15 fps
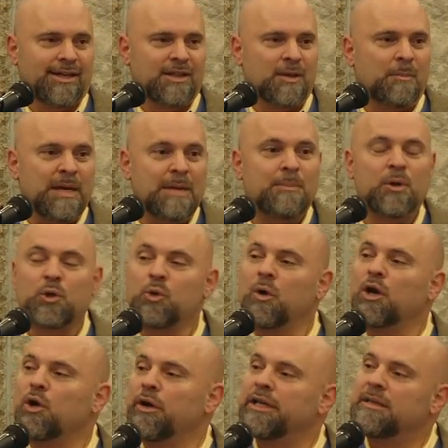The people who
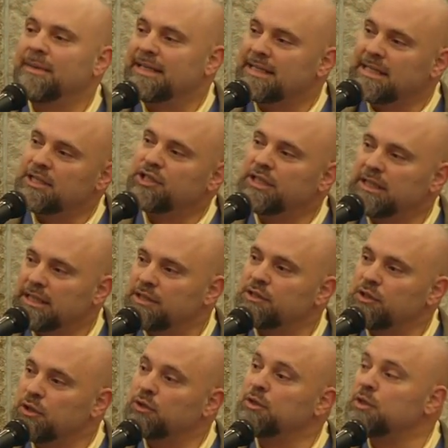are going to be teaching these
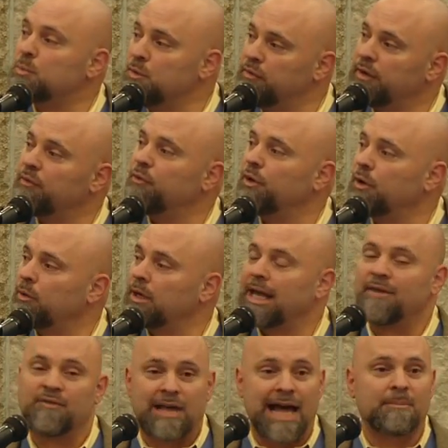students moving forward
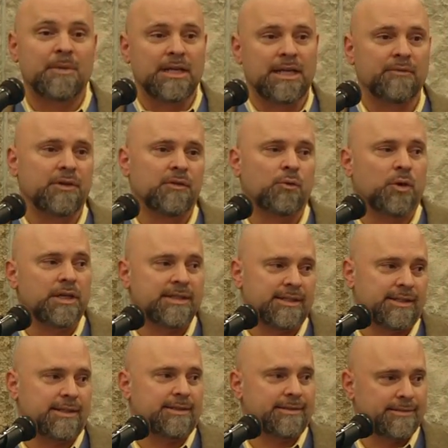have not been given a voice
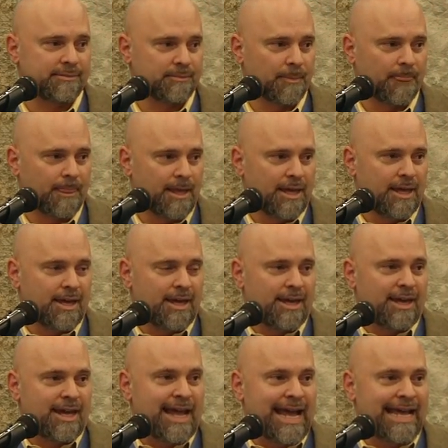in this.
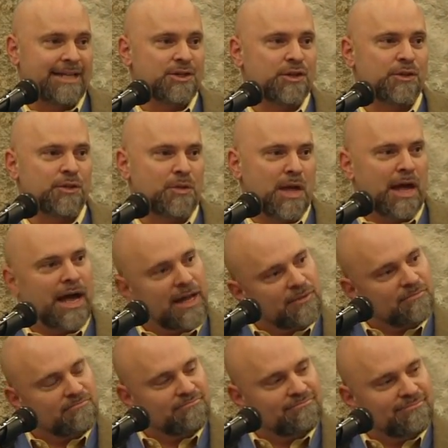And
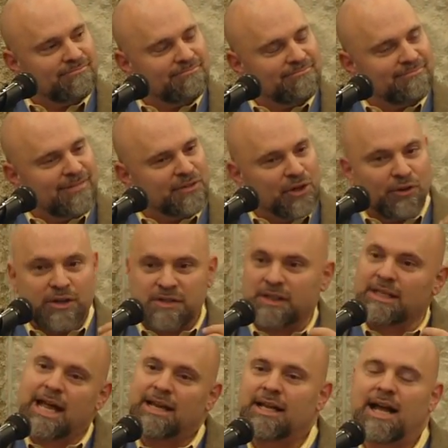uh, there was a
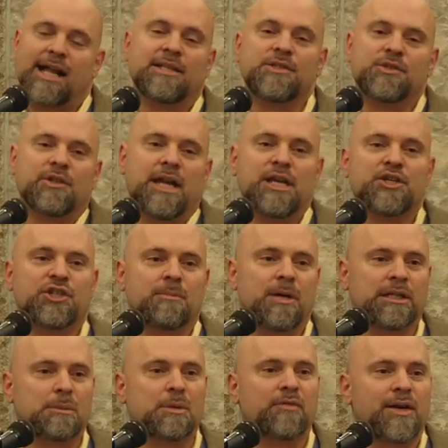lot of consternation
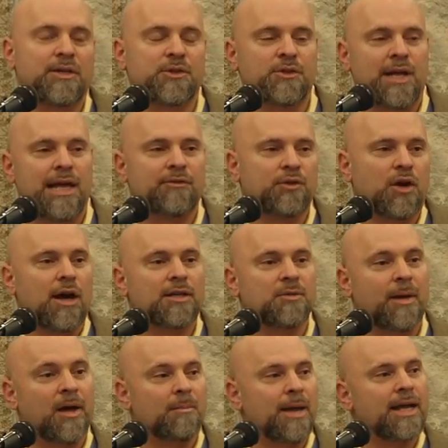among the professors I've talked
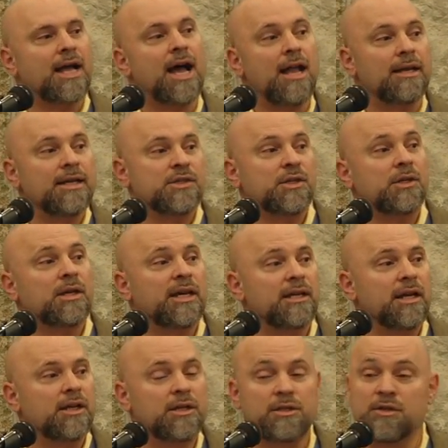about, my colleagues in,
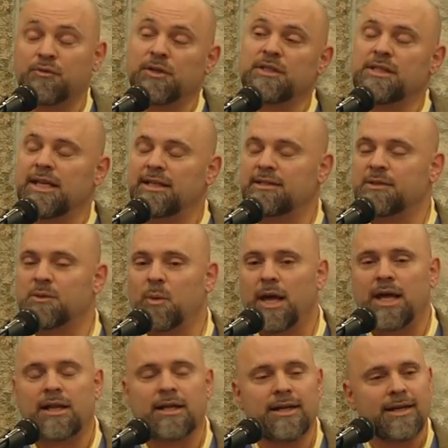in, in, different states as
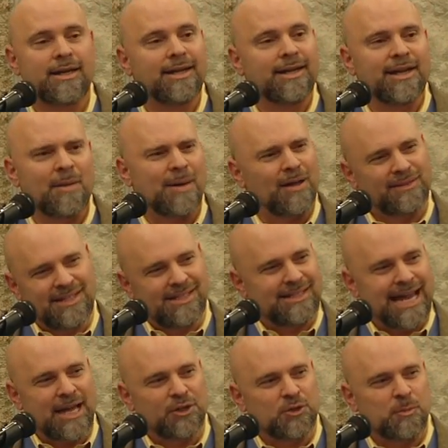well, about these
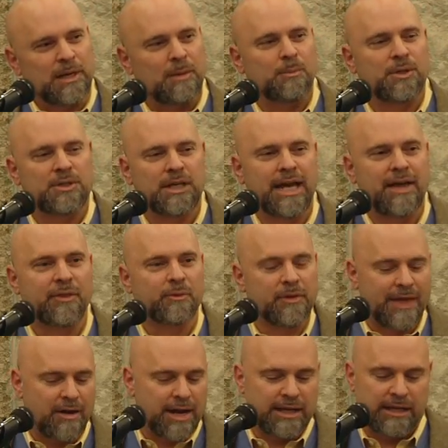standards being put together
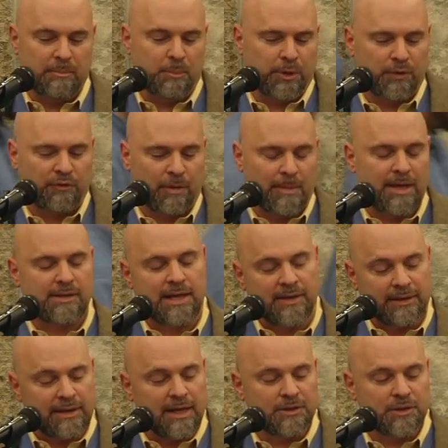without any input from us. I
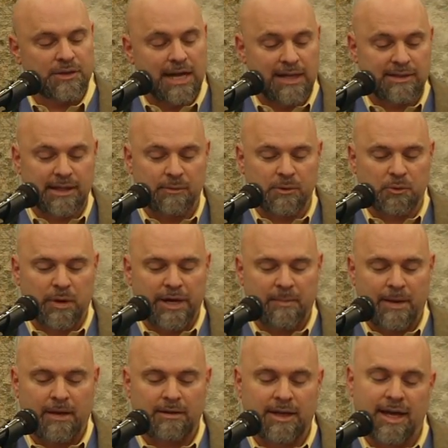think Dr. Stotsky was right
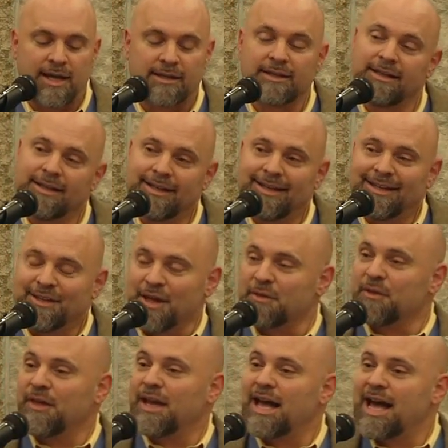about that. The
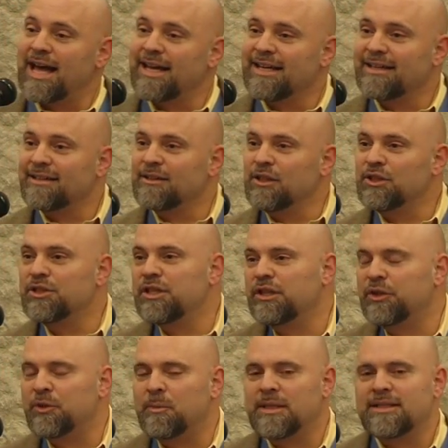other thing I learned a
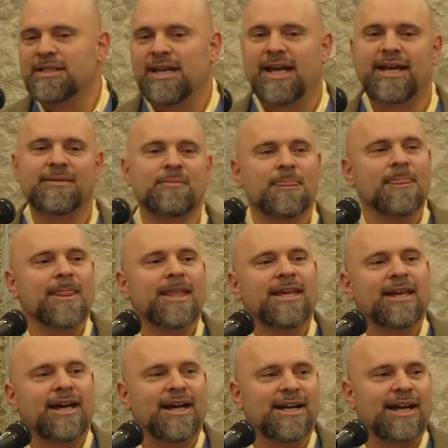little bit today
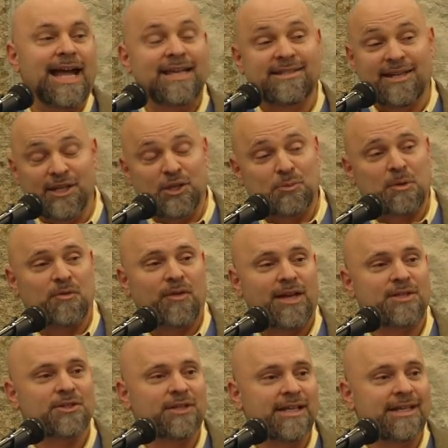uh, as an English
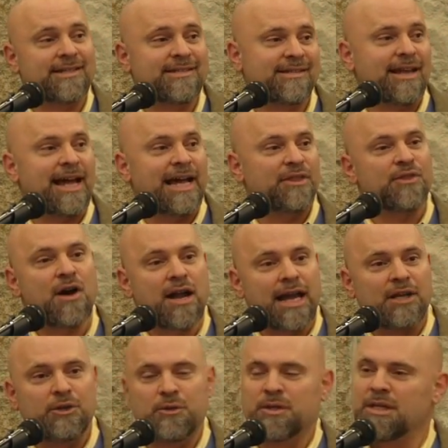professor is I thought
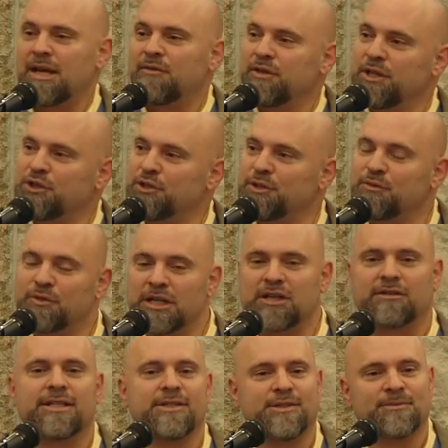I knew the definition of
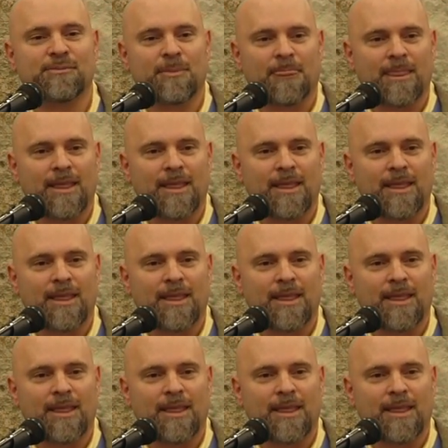rigorous.